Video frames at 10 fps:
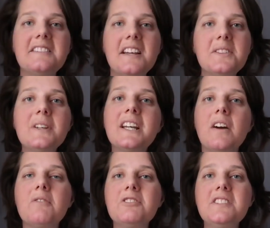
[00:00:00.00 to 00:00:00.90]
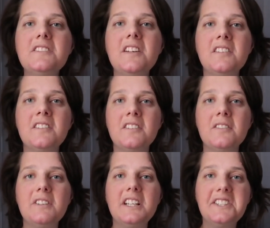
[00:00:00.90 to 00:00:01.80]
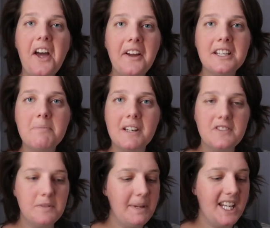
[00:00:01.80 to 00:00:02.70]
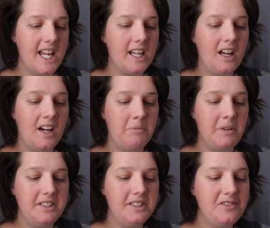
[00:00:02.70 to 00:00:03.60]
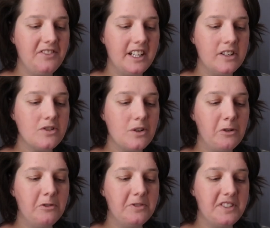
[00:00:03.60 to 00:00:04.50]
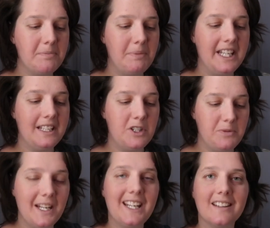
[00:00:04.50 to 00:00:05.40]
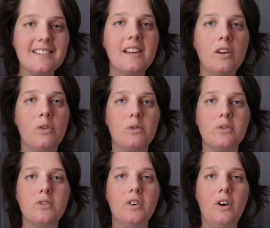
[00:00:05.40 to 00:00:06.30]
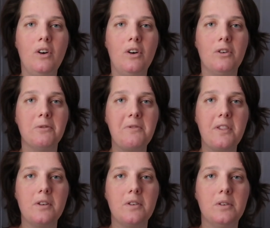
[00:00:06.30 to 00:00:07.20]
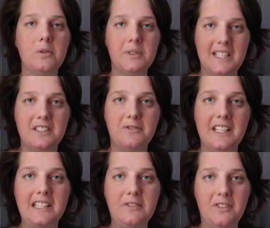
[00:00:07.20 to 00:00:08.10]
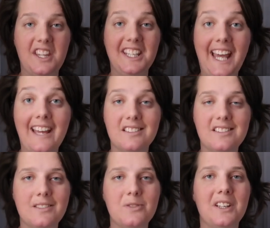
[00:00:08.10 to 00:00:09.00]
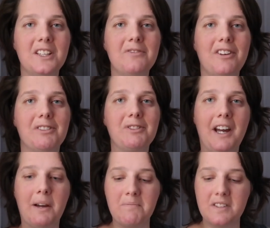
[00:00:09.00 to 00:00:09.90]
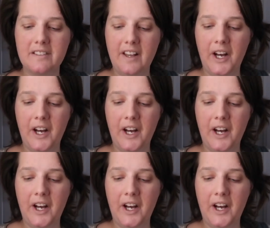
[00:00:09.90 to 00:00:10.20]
last week I've also done a really tiny bit of spinning. I just finished off spinning the singles of the Lourdes fleece for the next 25 grams